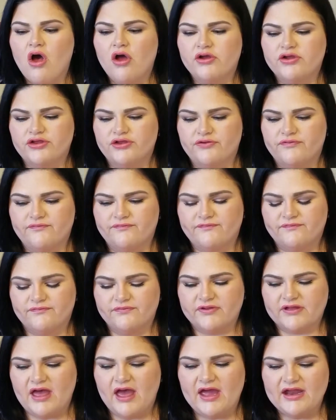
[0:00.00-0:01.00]
you've
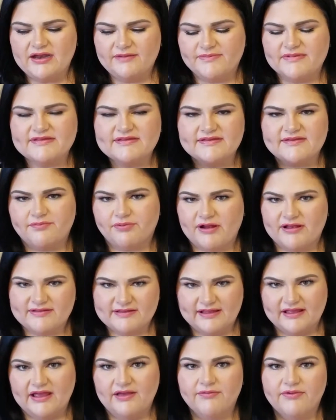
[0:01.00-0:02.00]
kind of been
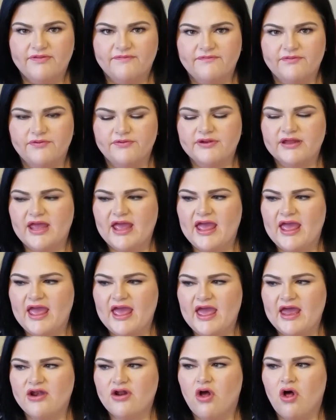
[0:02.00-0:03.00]
suppressing it with food,
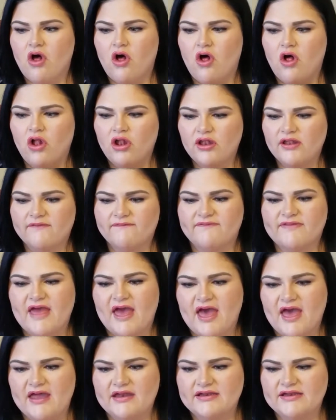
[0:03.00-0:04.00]
and all of
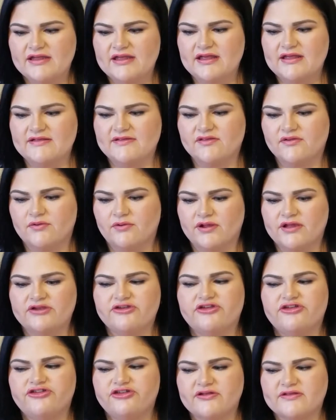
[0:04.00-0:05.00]
that is going
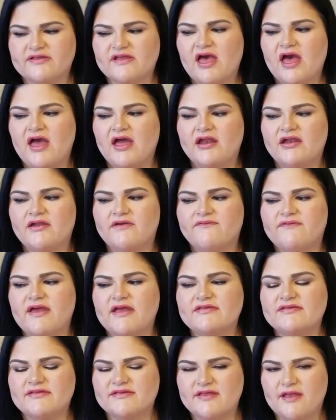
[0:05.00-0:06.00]
to just kind of
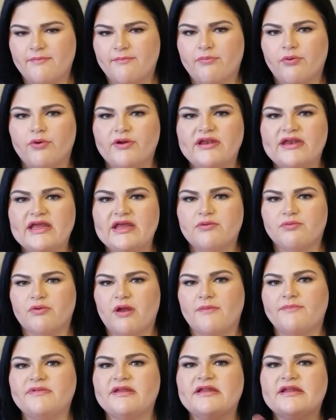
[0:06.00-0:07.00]
at some point
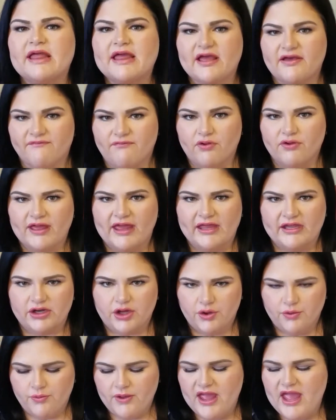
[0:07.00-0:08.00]
erupt like a
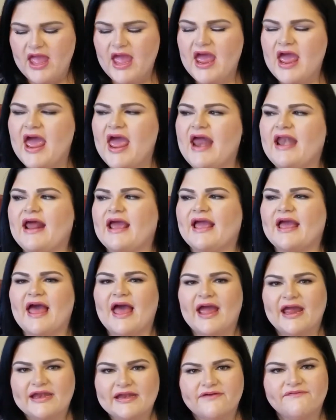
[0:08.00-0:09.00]
volcano. And I
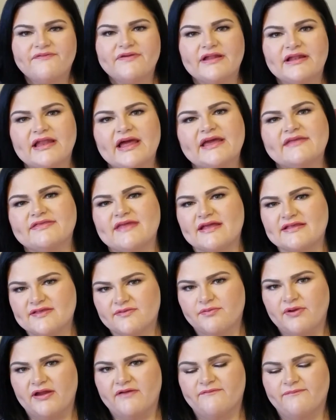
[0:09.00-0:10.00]
kind of feel like that's
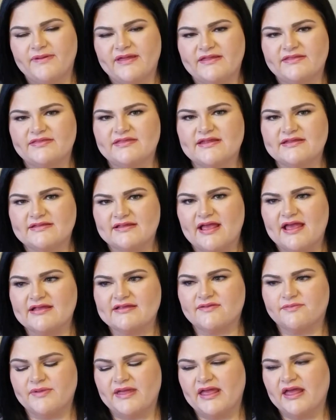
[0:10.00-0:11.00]
where I've been this
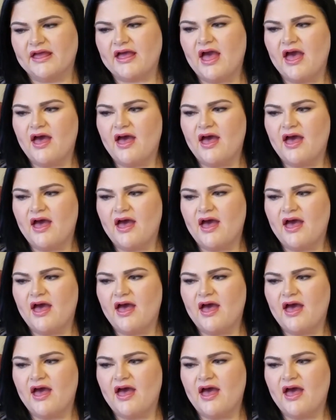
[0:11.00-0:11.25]
last week.